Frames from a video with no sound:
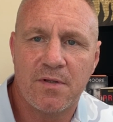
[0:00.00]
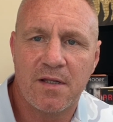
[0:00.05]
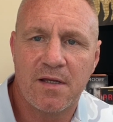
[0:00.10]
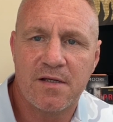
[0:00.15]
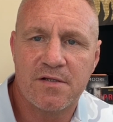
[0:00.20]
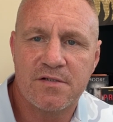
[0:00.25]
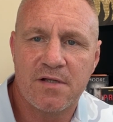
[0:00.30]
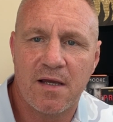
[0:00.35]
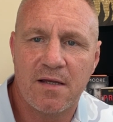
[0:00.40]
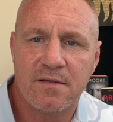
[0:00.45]
like I
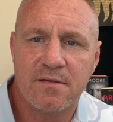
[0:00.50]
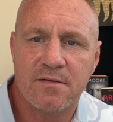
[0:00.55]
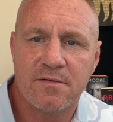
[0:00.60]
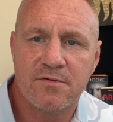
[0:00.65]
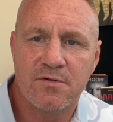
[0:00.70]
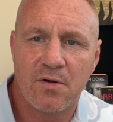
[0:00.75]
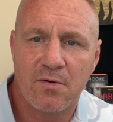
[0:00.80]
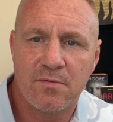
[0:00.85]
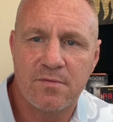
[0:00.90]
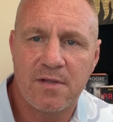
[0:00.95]
said.
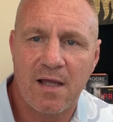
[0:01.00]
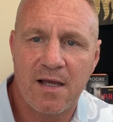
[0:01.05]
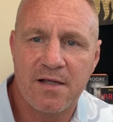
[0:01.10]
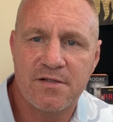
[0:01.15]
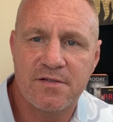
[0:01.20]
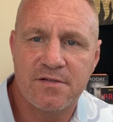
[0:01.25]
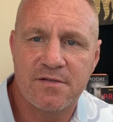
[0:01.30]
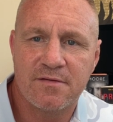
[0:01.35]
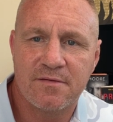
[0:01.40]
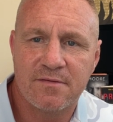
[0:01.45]
So
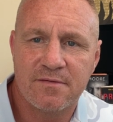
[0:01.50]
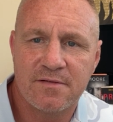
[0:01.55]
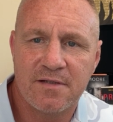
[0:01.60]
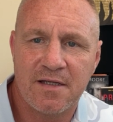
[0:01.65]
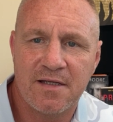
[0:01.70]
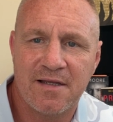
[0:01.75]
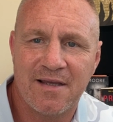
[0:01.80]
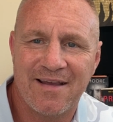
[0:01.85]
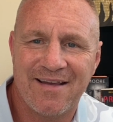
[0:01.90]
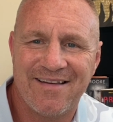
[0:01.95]
thanks.
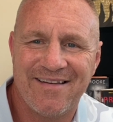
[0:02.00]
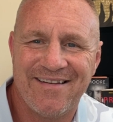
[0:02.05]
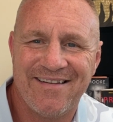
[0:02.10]
Take care.